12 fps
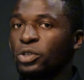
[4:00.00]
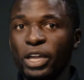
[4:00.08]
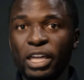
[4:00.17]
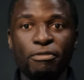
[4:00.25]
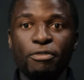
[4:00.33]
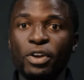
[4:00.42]
So
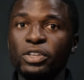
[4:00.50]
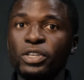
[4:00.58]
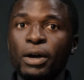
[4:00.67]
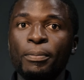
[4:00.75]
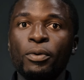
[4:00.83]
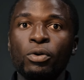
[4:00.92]
if, for
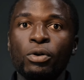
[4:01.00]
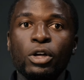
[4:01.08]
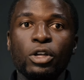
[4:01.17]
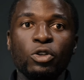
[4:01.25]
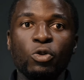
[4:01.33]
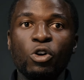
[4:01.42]
example,
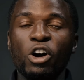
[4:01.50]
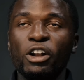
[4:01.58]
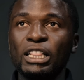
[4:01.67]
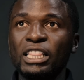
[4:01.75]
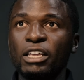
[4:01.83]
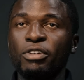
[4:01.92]
you
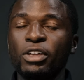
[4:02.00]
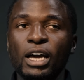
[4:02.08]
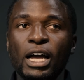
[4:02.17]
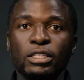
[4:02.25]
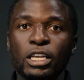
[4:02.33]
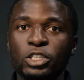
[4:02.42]
are living
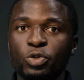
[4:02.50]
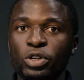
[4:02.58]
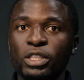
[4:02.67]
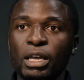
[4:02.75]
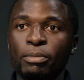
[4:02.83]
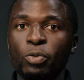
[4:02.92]
at a
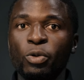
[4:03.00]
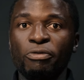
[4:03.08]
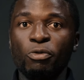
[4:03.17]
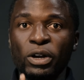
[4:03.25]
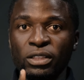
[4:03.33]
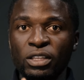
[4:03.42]
street number with
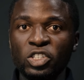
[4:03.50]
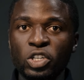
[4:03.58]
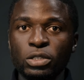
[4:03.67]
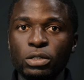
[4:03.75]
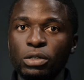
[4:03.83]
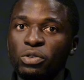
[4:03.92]
1
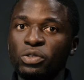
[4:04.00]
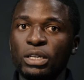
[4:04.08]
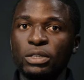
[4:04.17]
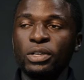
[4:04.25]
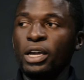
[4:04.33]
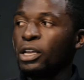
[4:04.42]
digit, you
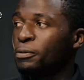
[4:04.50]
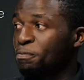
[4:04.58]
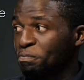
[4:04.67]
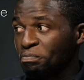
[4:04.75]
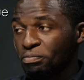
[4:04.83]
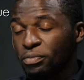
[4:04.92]
just say,
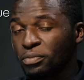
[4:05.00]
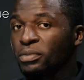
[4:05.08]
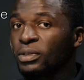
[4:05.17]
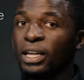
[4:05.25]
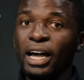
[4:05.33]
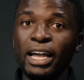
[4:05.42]

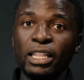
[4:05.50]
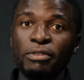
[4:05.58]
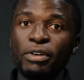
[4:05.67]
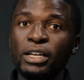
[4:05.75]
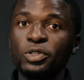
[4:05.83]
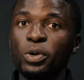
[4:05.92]
I
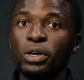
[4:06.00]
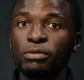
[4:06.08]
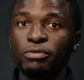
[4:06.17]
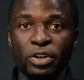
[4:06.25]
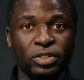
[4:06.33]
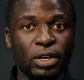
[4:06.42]
live at
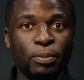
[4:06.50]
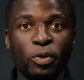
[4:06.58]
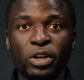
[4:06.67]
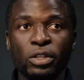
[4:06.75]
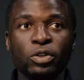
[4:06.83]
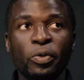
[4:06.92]
1. For example,
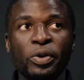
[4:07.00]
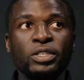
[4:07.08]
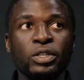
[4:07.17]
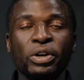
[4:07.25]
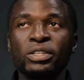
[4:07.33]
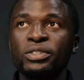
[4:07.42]
here in
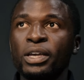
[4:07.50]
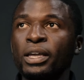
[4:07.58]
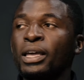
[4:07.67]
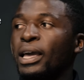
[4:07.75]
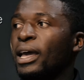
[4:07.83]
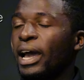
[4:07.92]
Kolwezi, you can
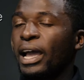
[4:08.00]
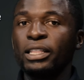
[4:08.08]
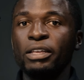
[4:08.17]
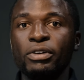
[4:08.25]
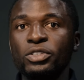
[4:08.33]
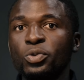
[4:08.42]
say, I
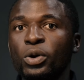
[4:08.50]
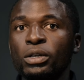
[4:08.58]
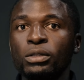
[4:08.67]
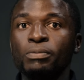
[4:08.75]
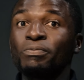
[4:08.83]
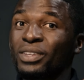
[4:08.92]
live at
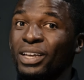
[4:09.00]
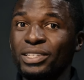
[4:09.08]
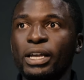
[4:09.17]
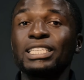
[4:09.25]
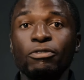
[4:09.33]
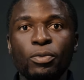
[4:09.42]
1
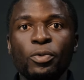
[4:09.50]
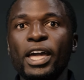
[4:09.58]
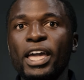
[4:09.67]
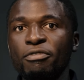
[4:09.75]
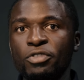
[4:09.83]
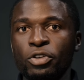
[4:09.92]

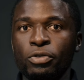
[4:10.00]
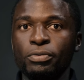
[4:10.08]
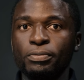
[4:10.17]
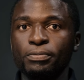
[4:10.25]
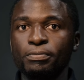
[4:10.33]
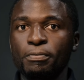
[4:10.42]
Kasavubu Avenue.
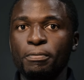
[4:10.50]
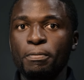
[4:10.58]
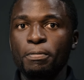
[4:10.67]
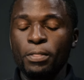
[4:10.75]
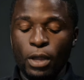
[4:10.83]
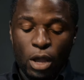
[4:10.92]

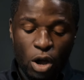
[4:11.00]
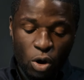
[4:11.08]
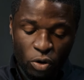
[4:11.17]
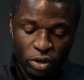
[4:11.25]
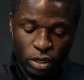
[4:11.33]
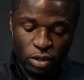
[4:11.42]

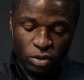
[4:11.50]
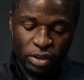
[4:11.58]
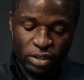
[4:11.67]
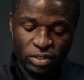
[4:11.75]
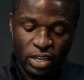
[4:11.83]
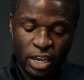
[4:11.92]
Or you
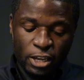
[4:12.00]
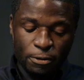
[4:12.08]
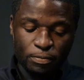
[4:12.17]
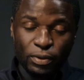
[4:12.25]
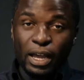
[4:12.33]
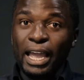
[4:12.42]
can
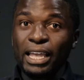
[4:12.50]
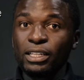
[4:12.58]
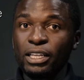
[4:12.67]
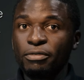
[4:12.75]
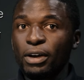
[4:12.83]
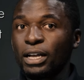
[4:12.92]
say, I
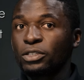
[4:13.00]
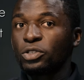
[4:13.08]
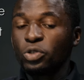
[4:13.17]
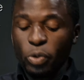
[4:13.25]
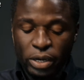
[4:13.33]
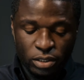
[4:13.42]
live at
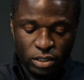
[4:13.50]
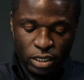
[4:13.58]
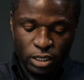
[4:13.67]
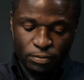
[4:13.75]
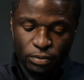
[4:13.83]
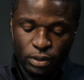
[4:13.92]

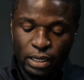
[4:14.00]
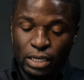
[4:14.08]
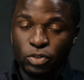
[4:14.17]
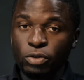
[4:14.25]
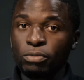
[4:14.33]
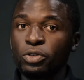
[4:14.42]
20
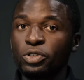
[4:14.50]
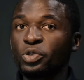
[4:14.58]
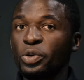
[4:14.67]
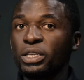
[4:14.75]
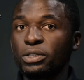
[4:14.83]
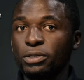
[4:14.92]
Gazumbo
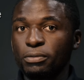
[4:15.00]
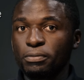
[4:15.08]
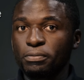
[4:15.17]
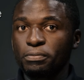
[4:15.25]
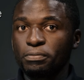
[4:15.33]
Street.